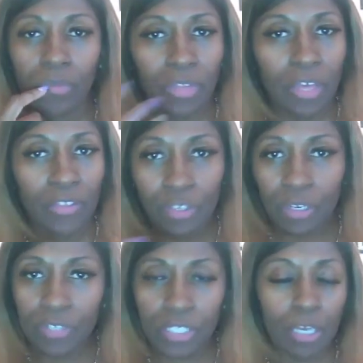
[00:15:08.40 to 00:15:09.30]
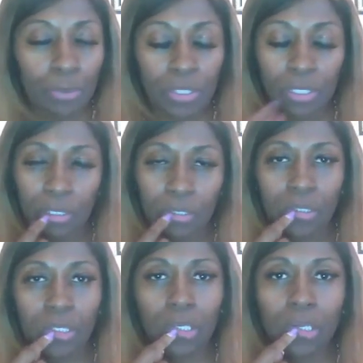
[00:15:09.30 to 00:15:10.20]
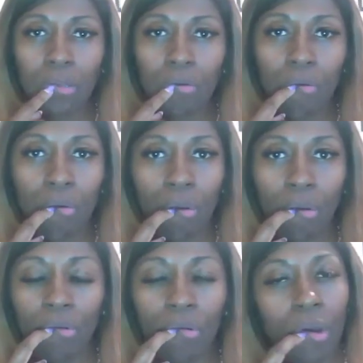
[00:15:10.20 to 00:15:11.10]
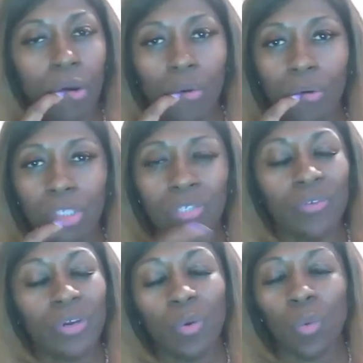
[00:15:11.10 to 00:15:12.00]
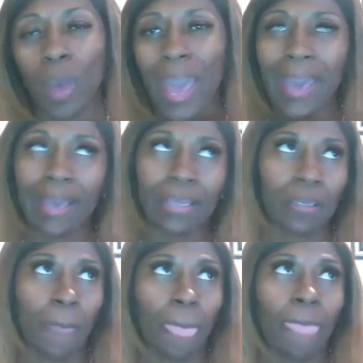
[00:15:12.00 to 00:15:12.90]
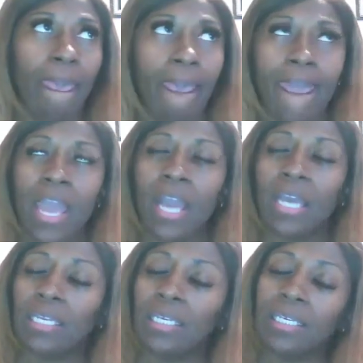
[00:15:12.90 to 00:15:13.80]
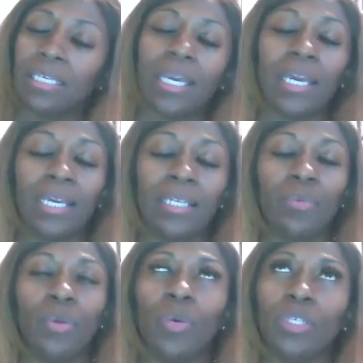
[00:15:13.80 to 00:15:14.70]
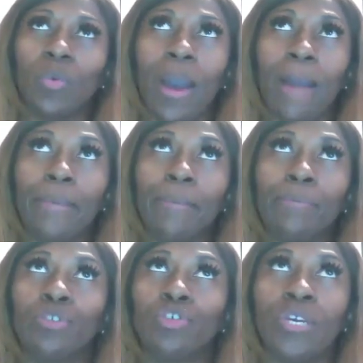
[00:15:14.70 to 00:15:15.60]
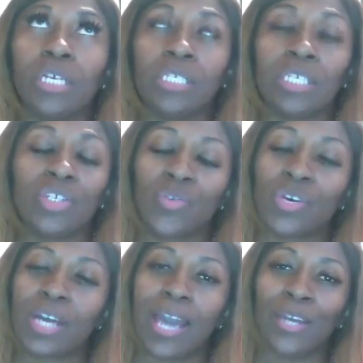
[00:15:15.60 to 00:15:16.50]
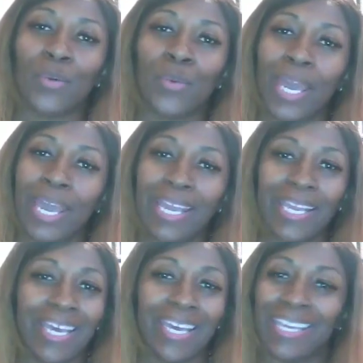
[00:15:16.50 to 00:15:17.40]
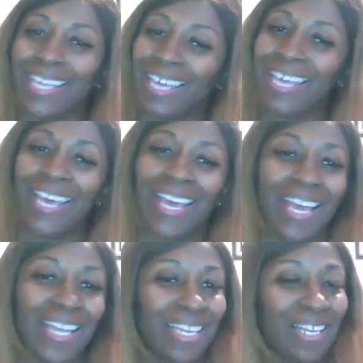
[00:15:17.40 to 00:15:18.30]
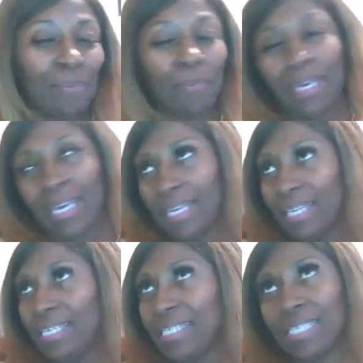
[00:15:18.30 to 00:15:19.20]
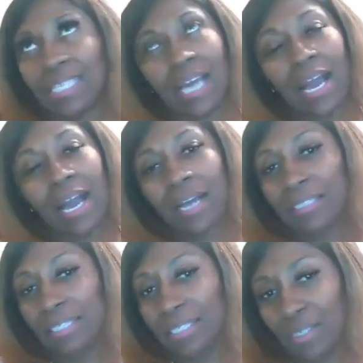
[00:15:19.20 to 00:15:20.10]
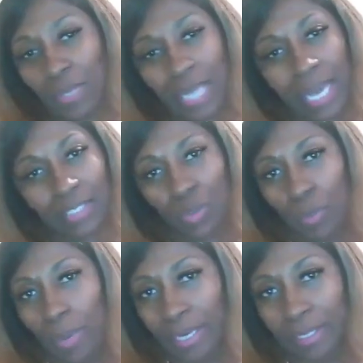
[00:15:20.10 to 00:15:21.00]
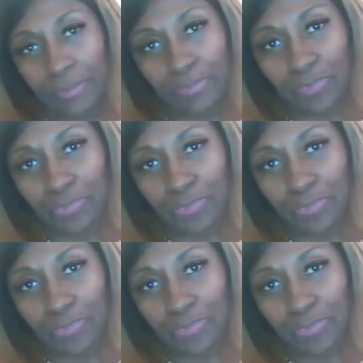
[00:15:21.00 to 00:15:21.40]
Nothing of substance. It's real whack. And again, we wonder why people treat us a certain kind of way. Man, listen, y'all, listen, we got to do better.